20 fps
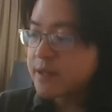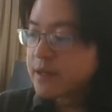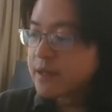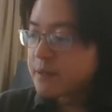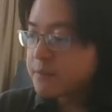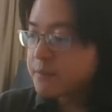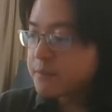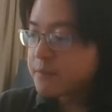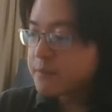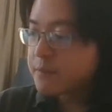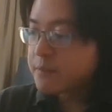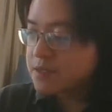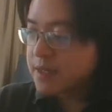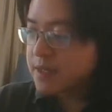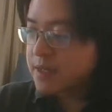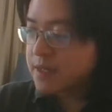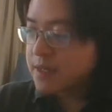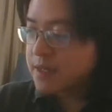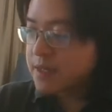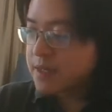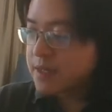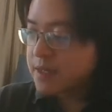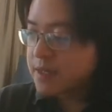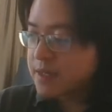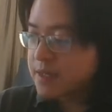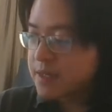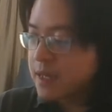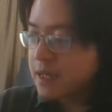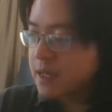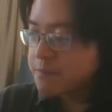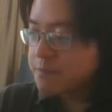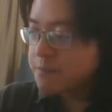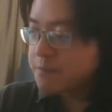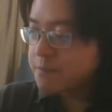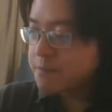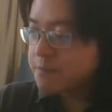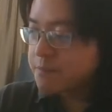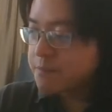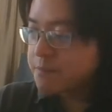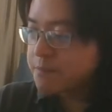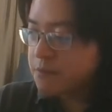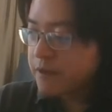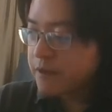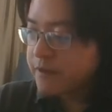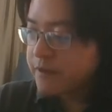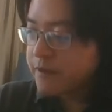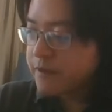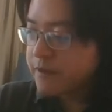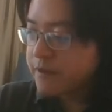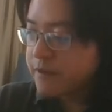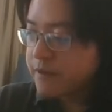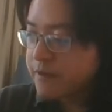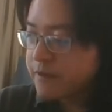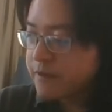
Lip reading: But this one is the familiar position wave function.